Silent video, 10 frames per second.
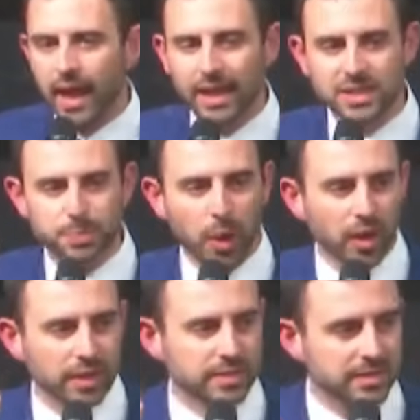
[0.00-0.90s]

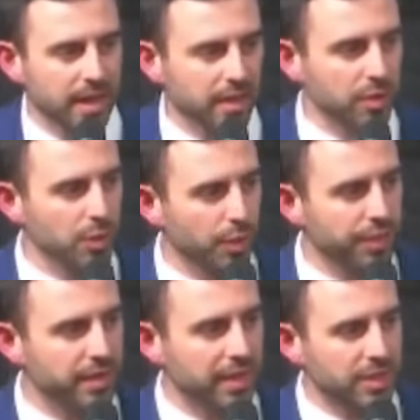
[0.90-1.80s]
Hezbollah set
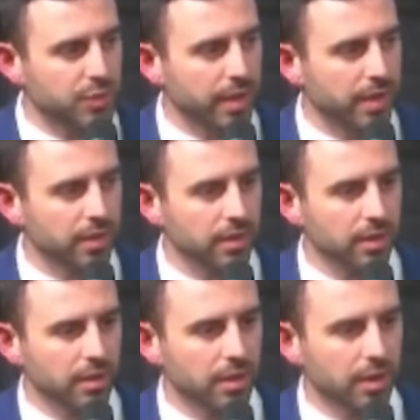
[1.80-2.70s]
northern Israel
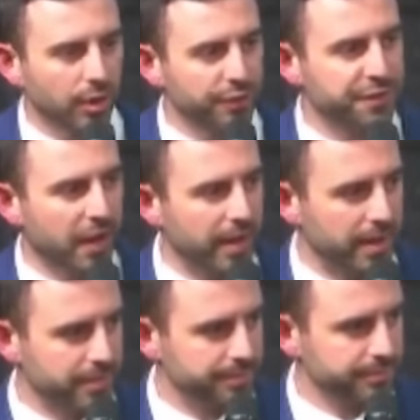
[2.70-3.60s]
on
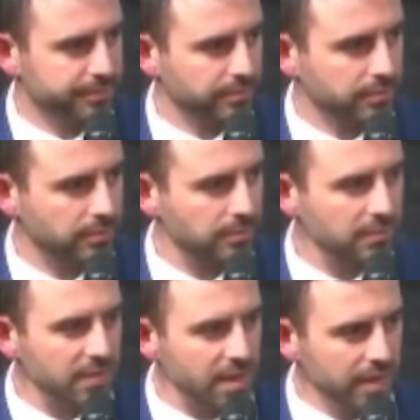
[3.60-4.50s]
fire.
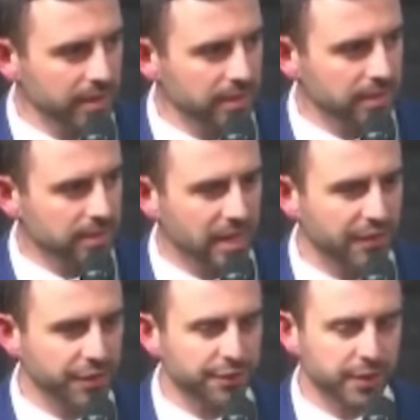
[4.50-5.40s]

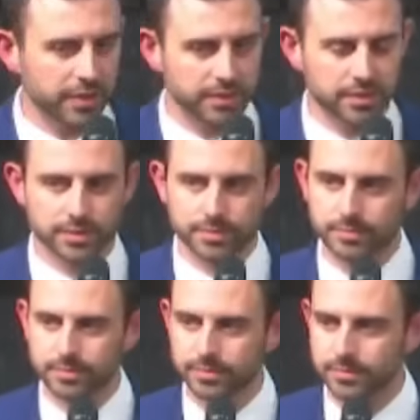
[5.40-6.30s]
Seven fronts,
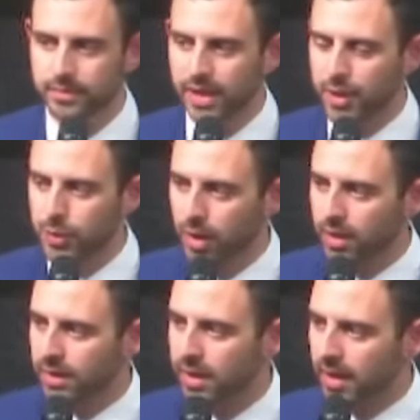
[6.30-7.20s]

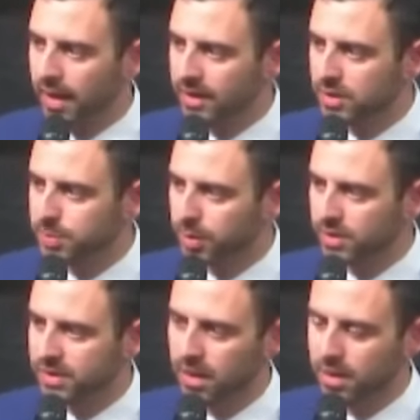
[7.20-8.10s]
Iran and its
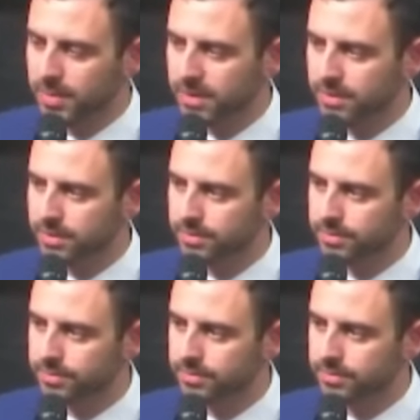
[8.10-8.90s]
proxy armies.